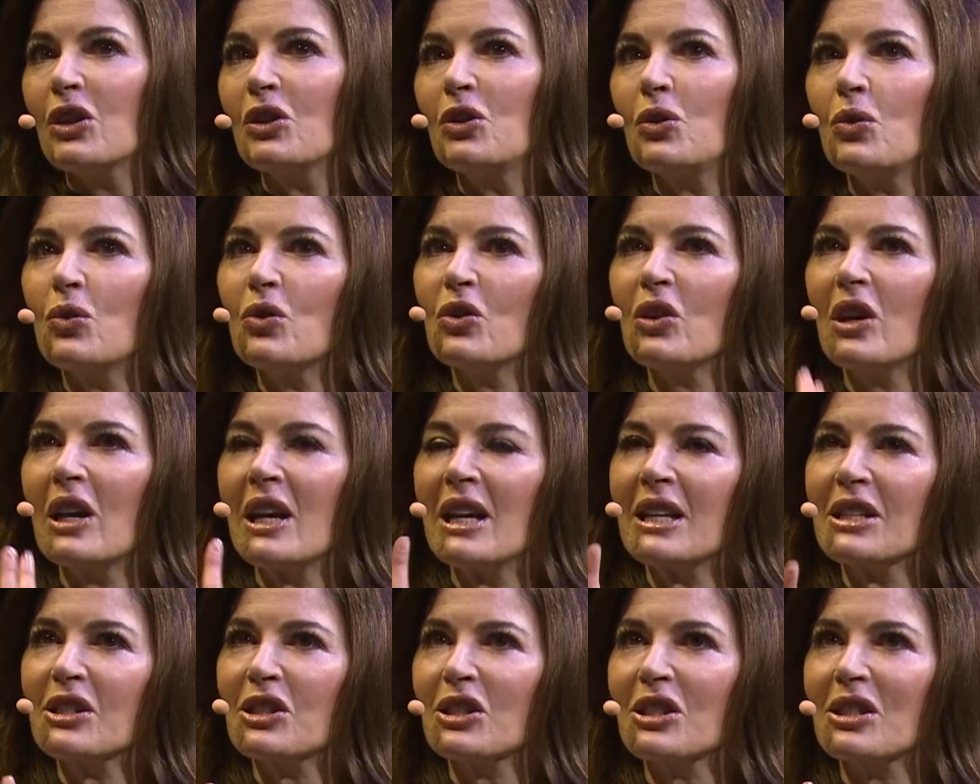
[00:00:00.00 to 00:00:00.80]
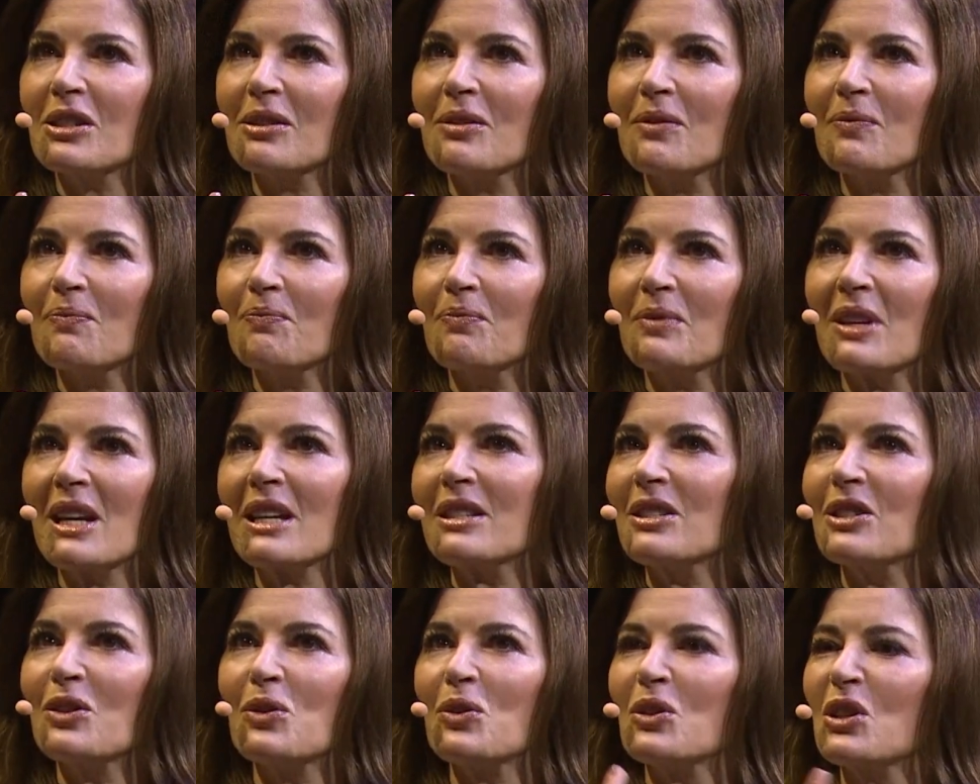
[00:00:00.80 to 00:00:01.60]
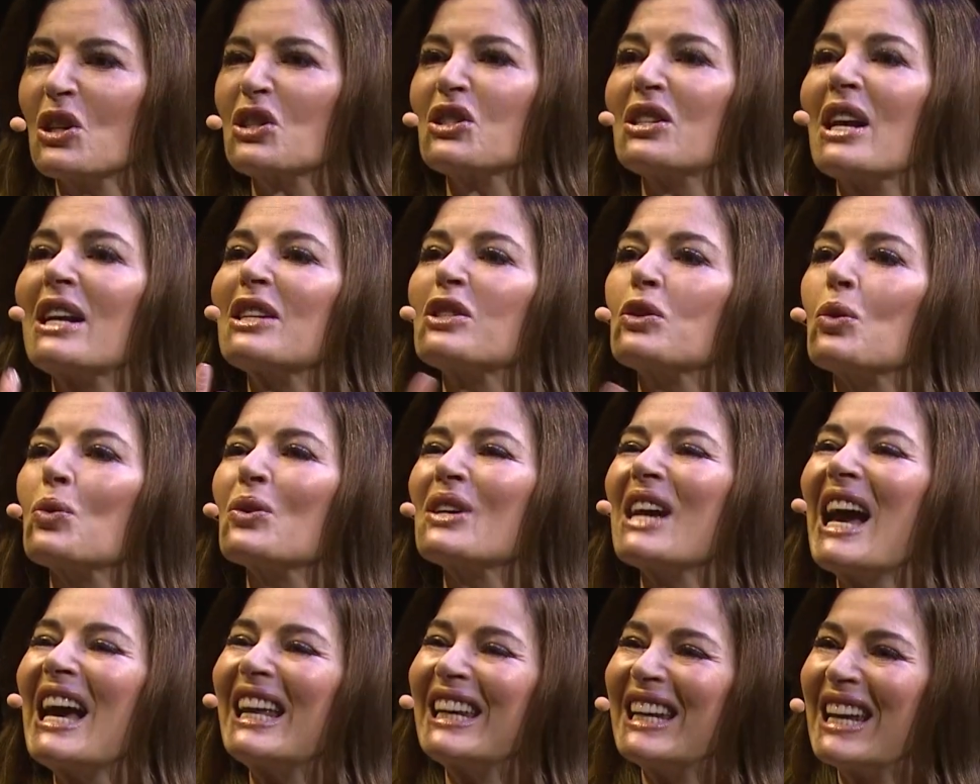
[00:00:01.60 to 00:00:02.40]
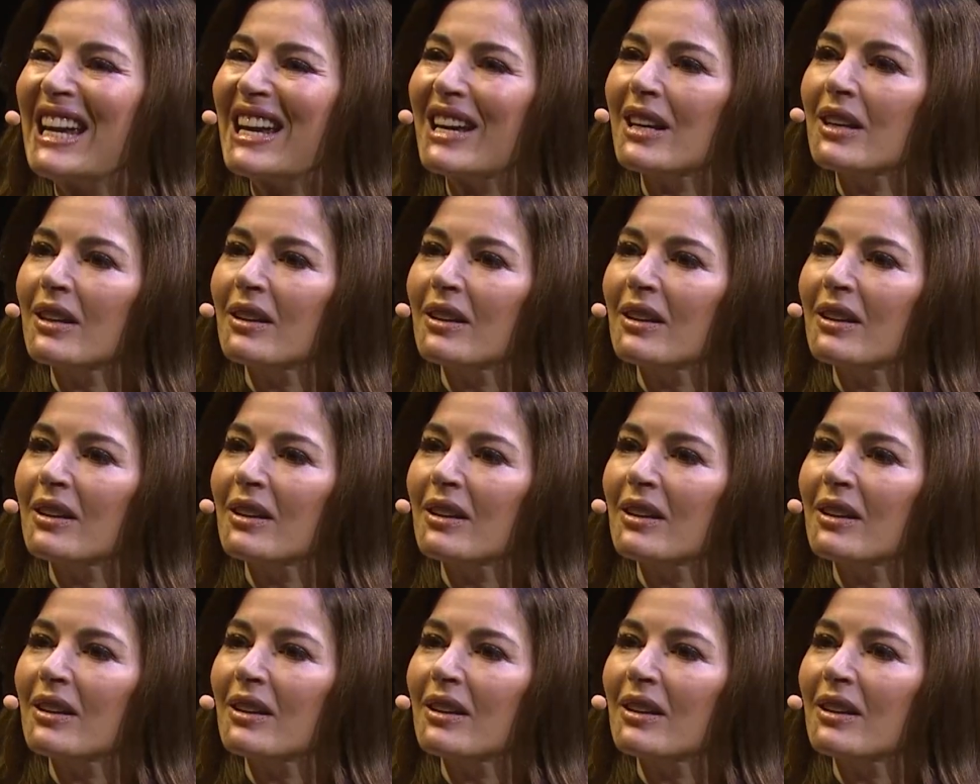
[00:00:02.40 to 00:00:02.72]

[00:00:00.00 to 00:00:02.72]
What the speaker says: you just say it's organic.